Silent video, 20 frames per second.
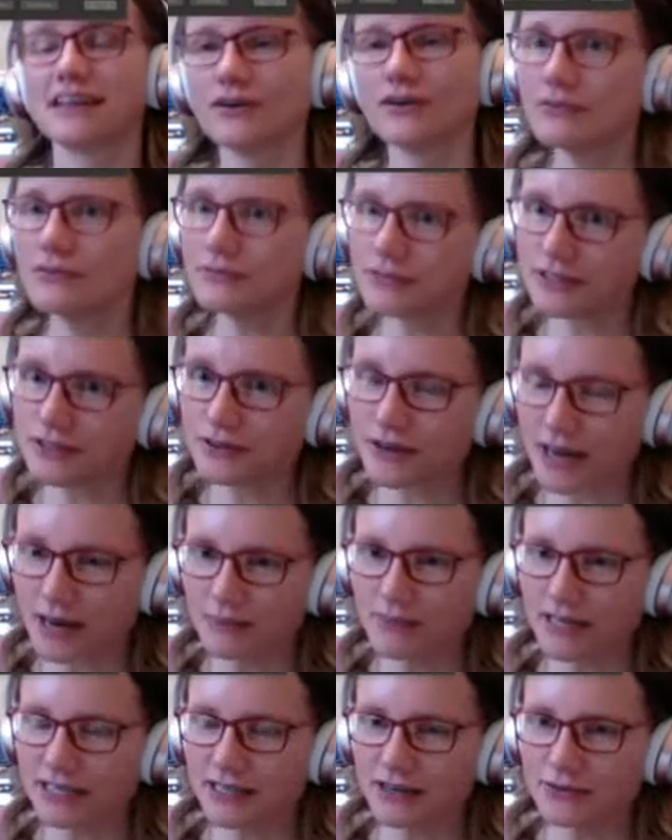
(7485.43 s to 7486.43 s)
Oh, you
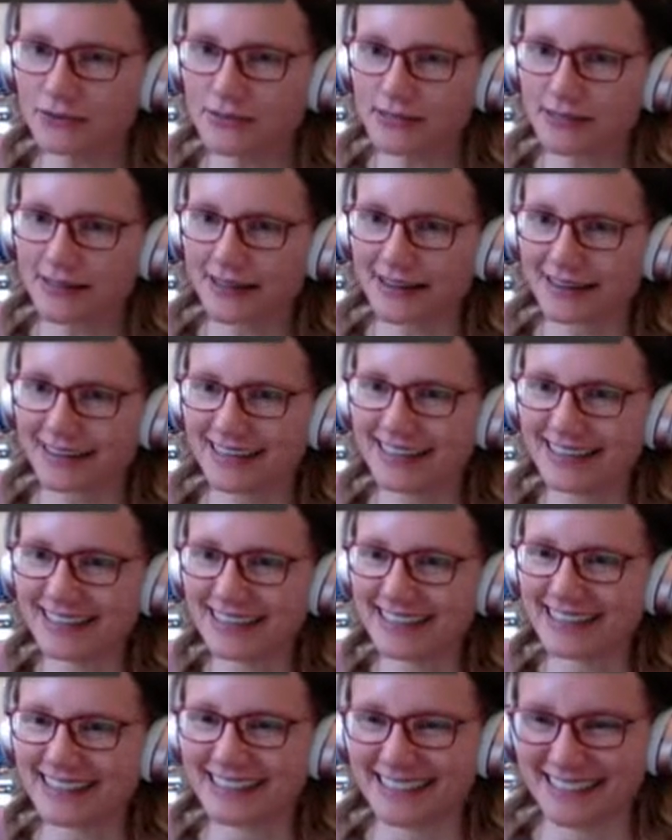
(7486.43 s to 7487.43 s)
got my notes then.
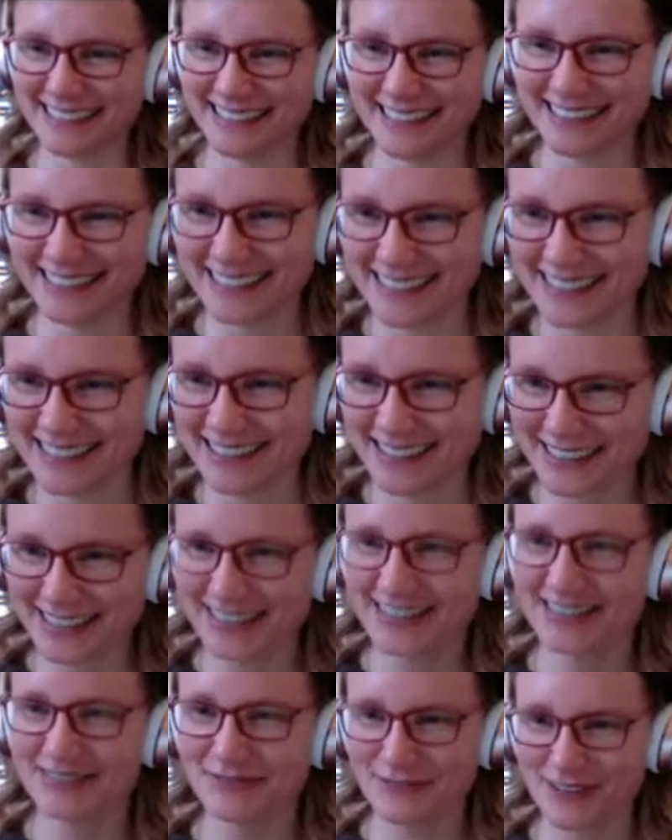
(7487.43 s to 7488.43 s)

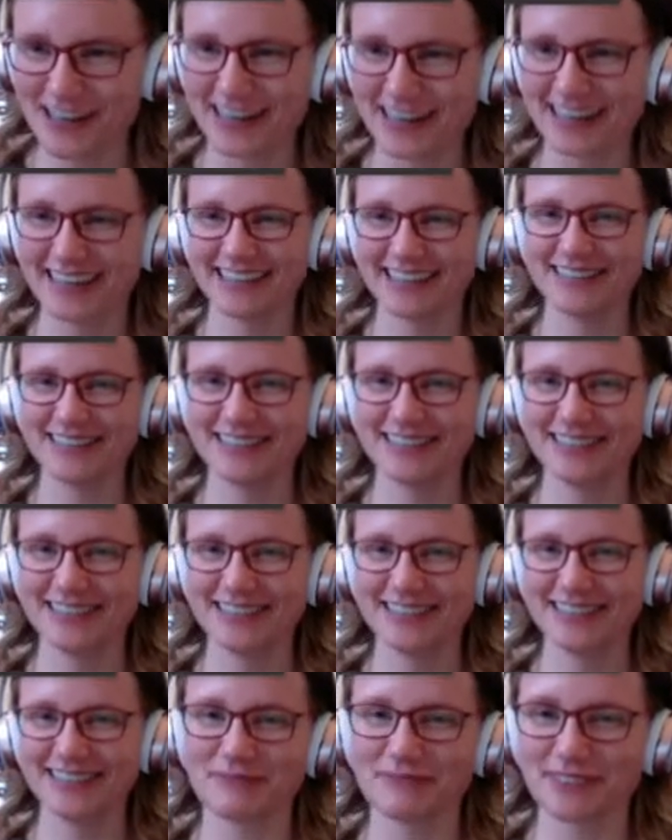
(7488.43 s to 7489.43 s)
you
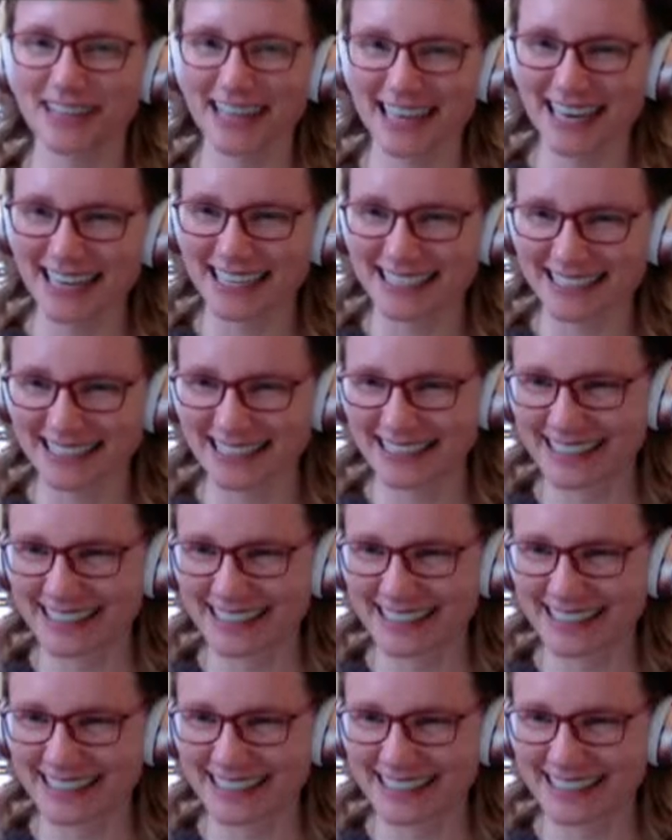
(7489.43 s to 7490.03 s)
know my plan.